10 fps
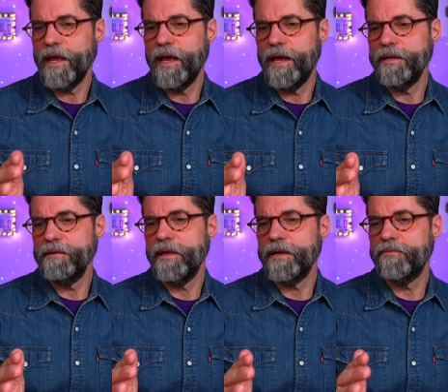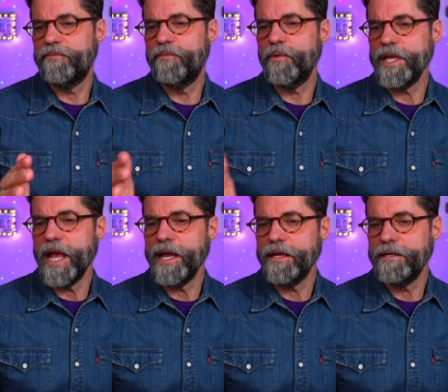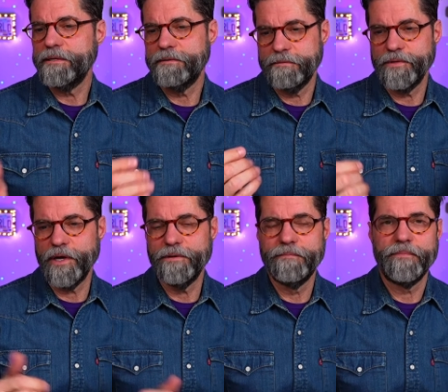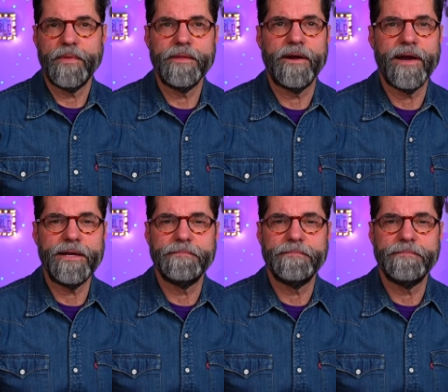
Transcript: and like 48. So, all right.